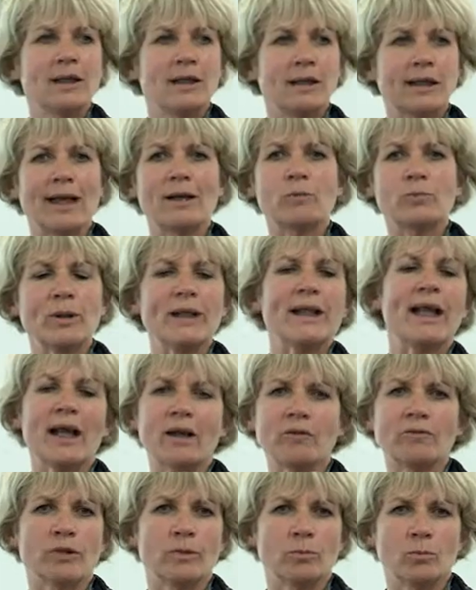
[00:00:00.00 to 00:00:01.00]
That we
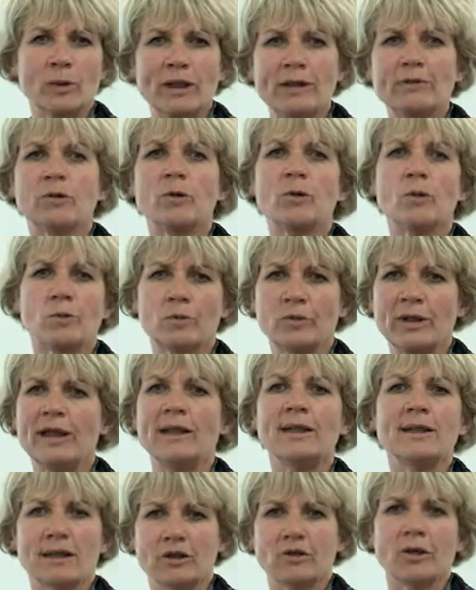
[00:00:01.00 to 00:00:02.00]
haven't. We've all
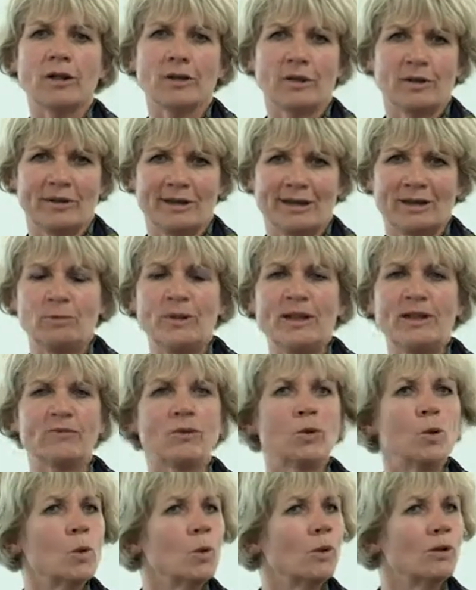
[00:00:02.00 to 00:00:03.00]
really struggled. We've
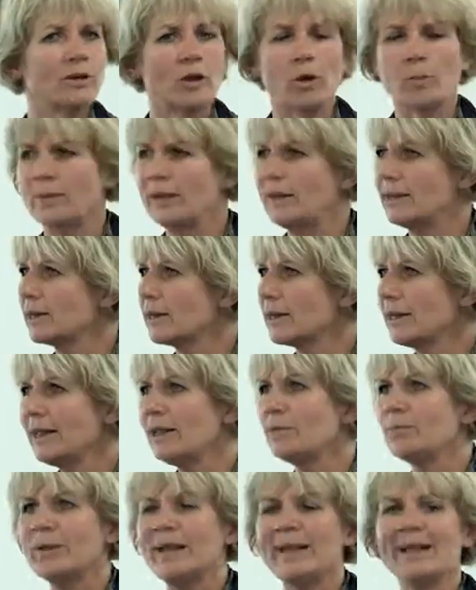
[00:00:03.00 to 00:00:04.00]
all not been
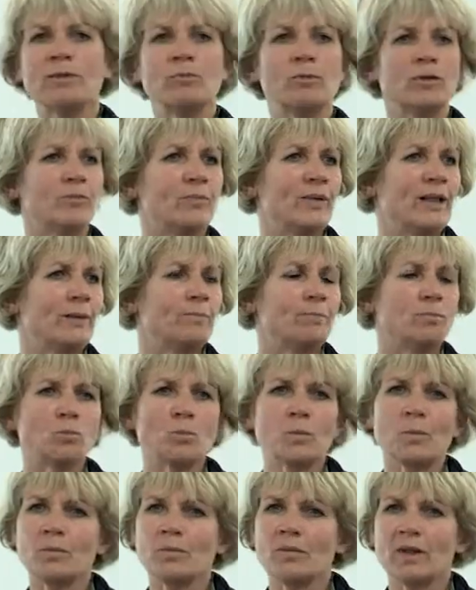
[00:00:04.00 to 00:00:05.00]
sleeping. We've been
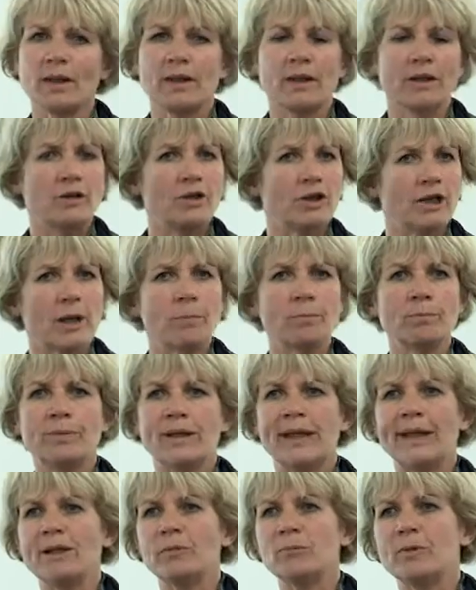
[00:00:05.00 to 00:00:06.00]

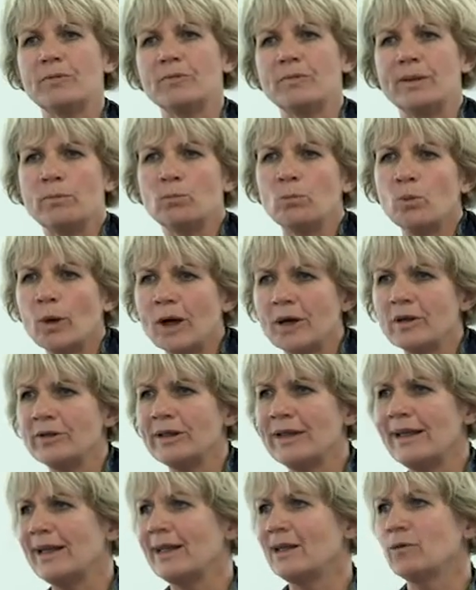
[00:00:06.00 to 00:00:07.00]
jumping. We've been
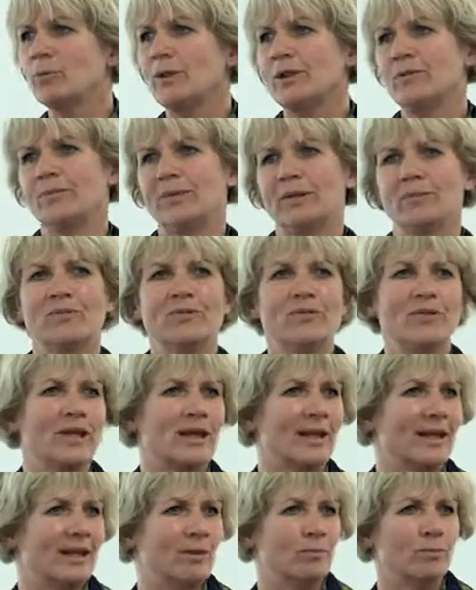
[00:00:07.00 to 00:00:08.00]
worrying. We've been
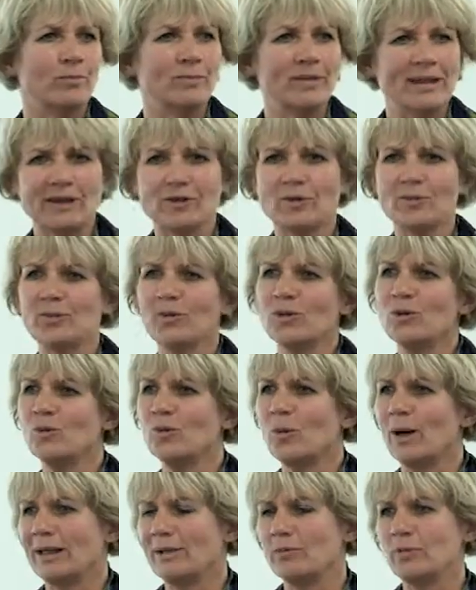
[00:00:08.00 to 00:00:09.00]
feeling miserable.
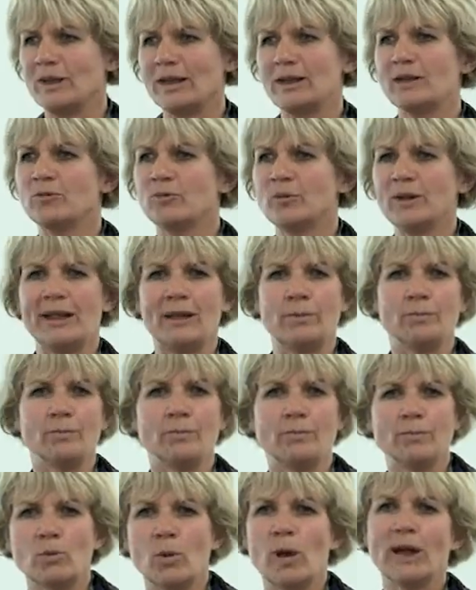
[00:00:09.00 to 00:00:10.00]
Why
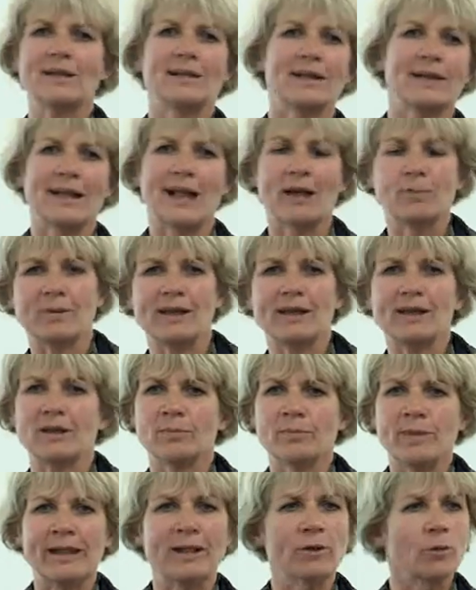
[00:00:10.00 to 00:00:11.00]
has this happened to
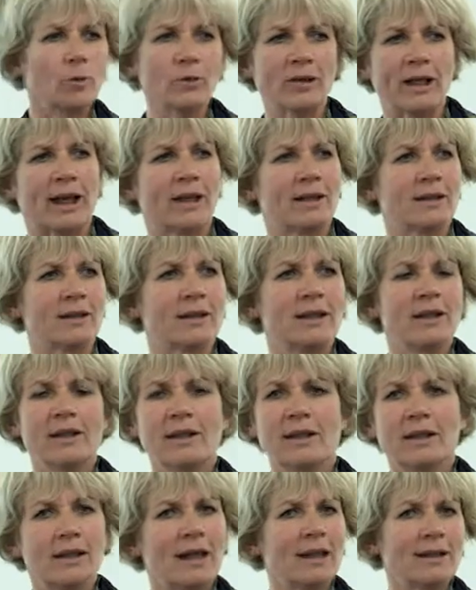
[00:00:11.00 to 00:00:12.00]
me? All that.
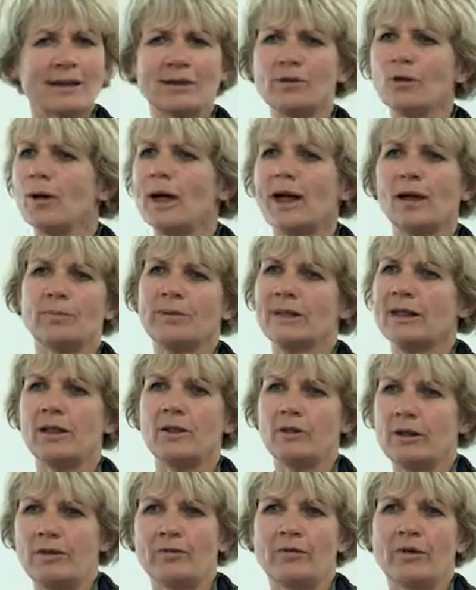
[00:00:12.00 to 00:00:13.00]
That's not
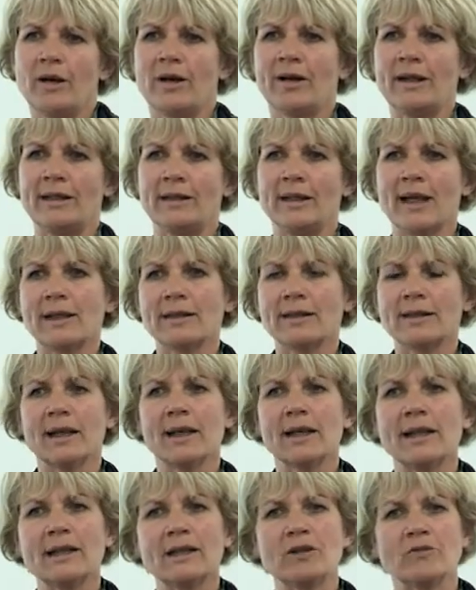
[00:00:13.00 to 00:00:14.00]
absolutely fine. That's
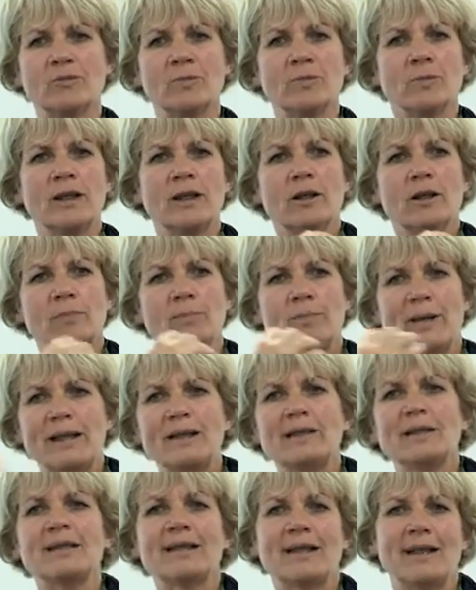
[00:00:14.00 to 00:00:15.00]
kind of
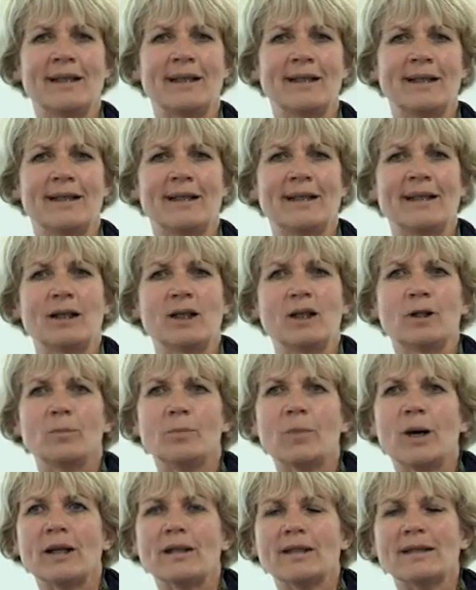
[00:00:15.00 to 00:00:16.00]
bending,
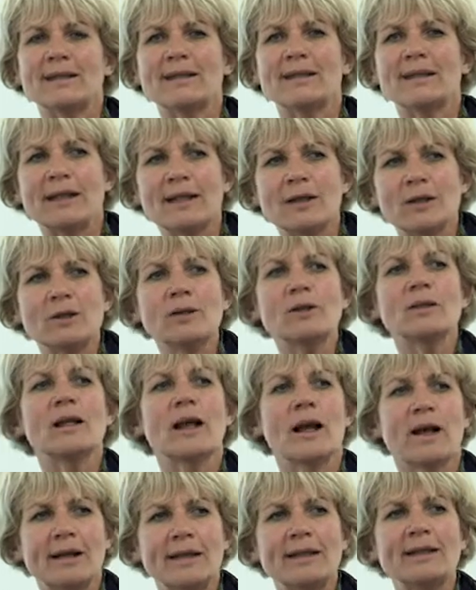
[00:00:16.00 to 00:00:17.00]
but still
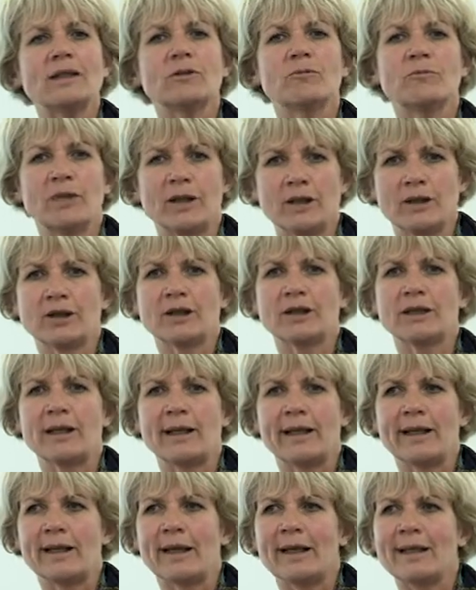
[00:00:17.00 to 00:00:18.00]
kind of
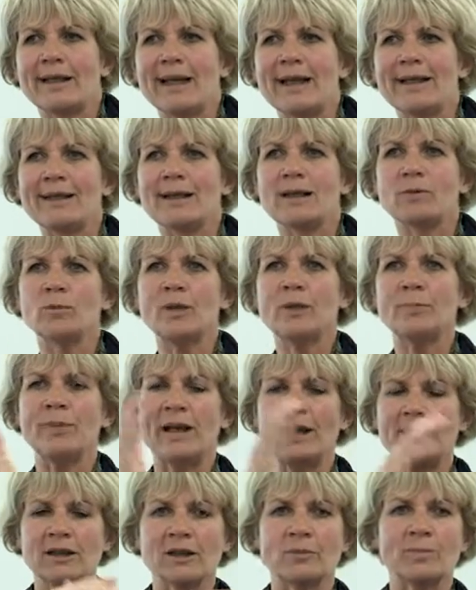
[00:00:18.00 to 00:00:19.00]
functioning. And then that we
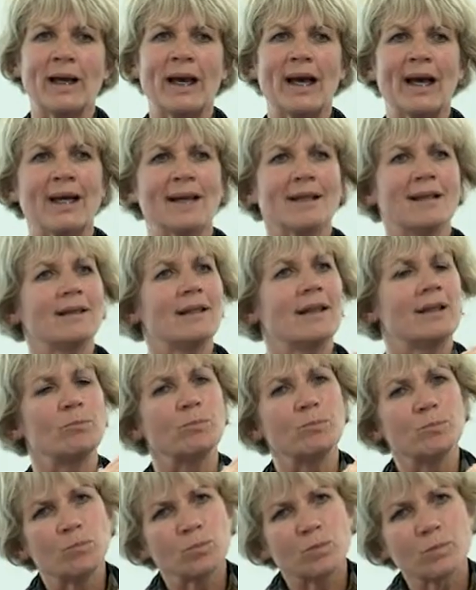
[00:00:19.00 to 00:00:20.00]
bend back and then
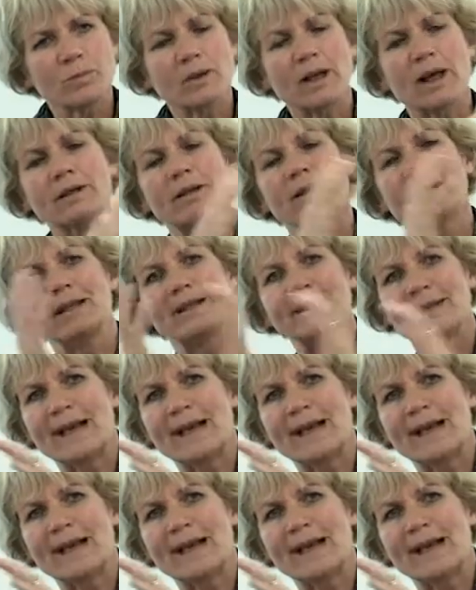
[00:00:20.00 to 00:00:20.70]
other things